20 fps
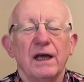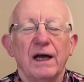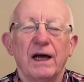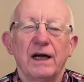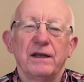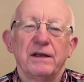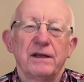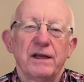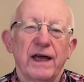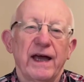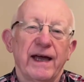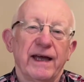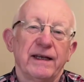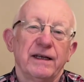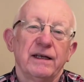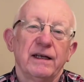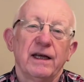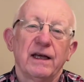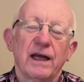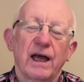and
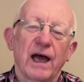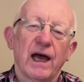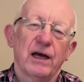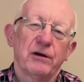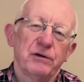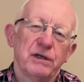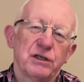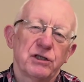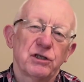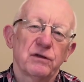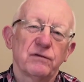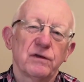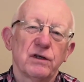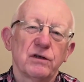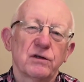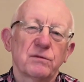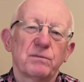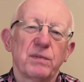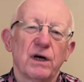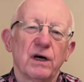then how each of
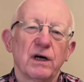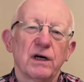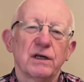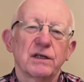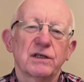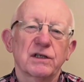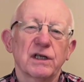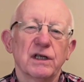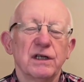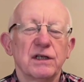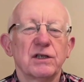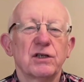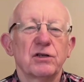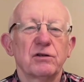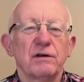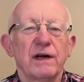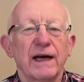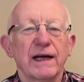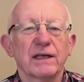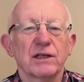those parts
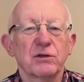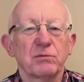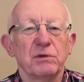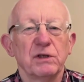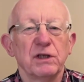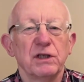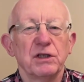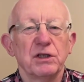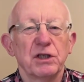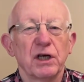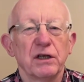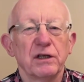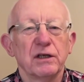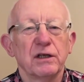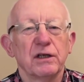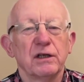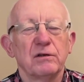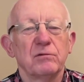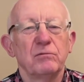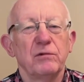interacts with each
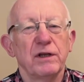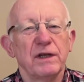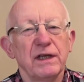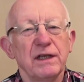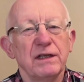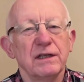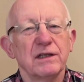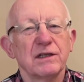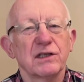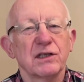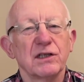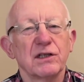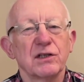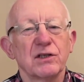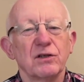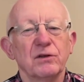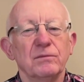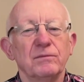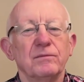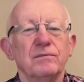other within the
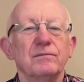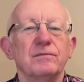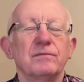system.